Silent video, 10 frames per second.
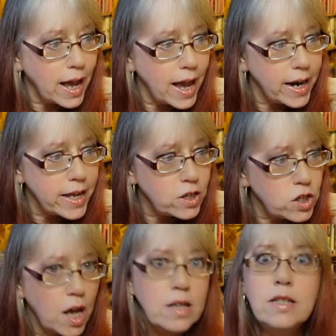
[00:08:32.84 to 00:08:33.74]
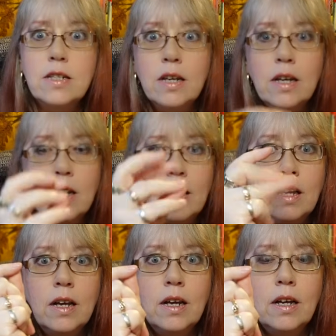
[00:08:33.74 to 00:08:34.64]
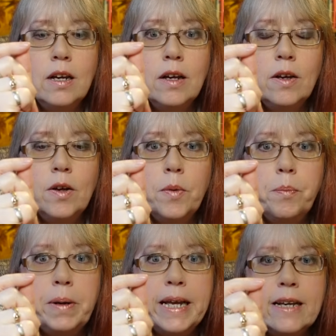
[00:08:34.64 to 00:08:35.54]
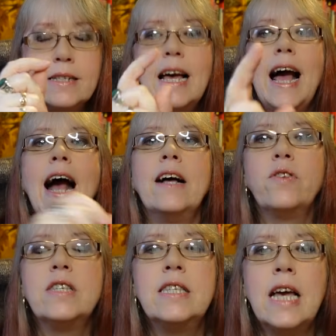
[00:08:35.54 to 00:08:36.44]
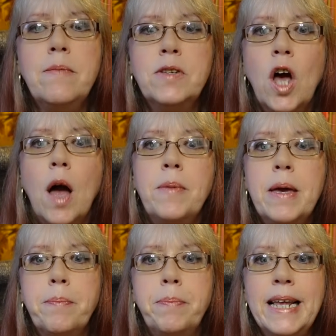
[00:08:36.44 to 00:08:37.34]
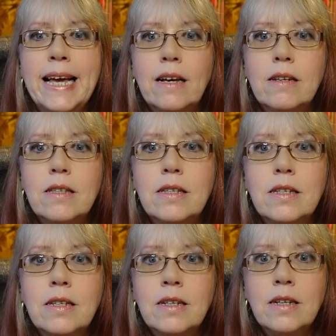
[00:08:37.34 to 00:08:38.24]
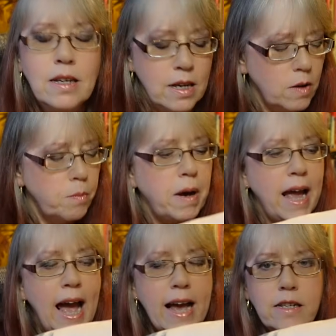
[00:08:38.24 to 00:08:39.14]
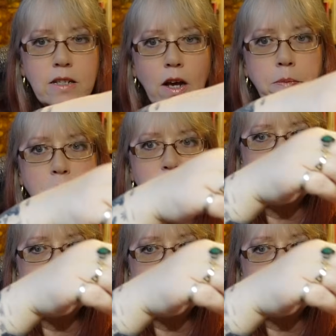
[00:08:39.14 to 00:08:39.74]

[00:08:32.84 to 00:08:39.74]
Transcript: And it just blinked. At the same time it blinked, my hand, I'd moved